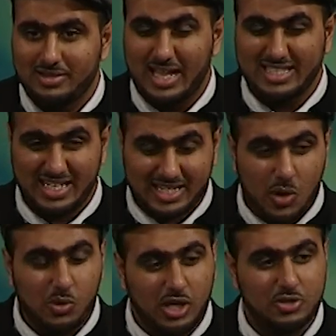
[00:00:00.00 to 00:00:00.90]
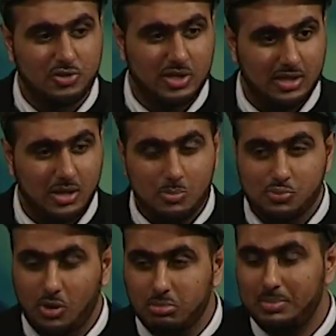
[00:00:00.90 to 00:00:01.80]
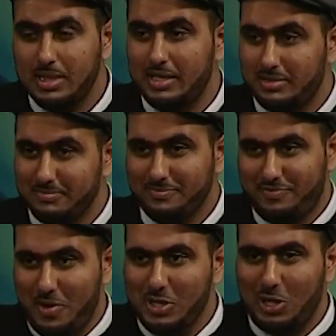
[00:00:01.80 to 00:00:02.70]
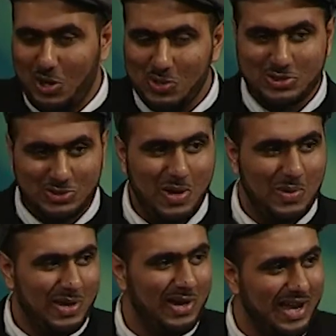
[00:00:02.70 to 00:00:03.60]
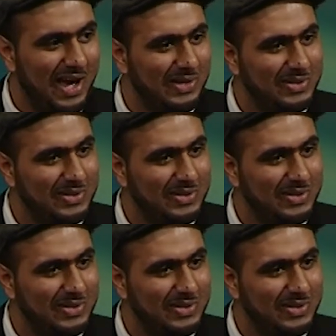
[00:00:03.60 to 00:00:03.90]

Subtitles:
That's in our country, probably very close to where we are now.